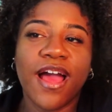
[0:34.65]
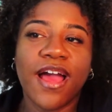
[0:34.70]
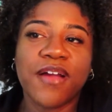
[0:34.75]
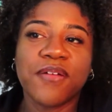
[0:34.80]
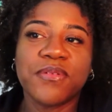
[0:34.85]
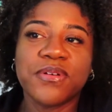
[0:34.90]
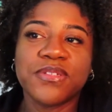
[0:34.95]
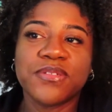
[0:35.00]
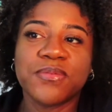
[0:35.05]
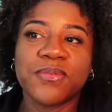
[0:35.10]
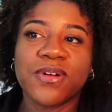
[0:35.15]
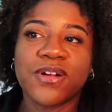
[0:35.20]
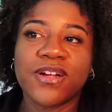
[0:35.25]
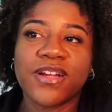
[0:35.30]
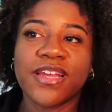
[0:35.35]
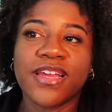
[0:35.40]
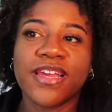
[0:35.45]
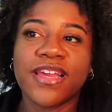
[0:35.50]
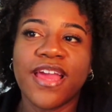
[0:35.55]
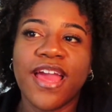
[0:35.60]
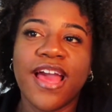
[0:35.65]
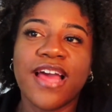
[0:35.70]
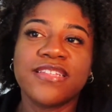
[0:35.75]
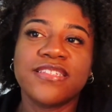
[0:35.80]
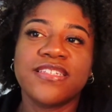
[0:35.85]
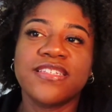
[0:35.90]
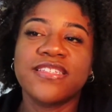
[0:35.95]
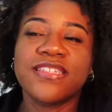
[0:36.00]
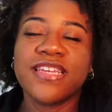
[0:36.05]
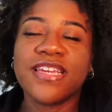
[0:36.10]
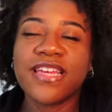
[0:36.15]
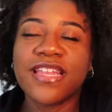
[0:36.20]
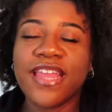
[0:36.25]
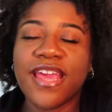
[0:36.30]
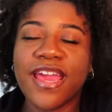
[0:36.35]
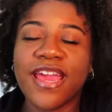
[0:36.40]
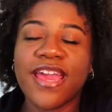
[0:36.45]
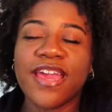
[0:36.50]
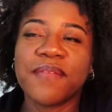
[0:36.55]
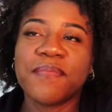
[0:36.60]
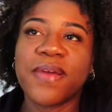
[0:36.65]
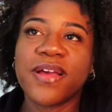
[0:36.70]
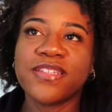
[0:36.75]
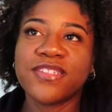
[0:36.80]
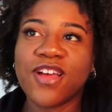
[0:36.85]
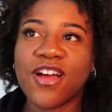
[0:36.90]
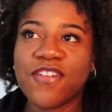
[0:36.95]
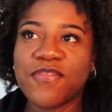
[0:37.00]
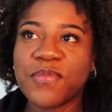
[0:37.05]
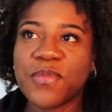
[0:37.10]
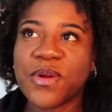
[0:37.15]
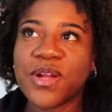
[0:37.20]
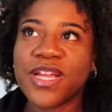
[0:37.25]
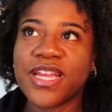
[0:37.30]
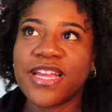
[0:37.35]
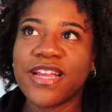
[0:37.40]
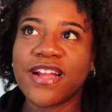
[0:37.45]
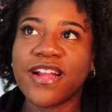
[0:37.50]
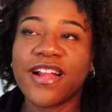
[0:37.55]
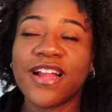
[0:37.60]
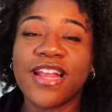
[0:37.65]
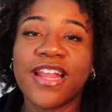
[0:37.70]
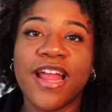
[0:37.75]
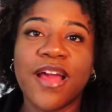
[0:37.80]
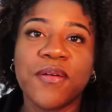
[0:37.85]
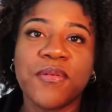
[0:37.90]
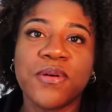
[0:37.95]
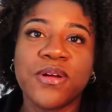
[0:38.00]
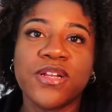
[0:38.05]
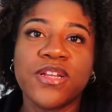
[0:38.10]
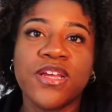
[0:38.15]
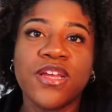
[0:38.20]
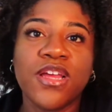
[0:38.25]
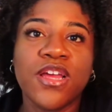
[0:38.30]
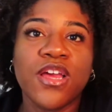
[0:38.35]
I was working as a CNA in my sophomore year, and I would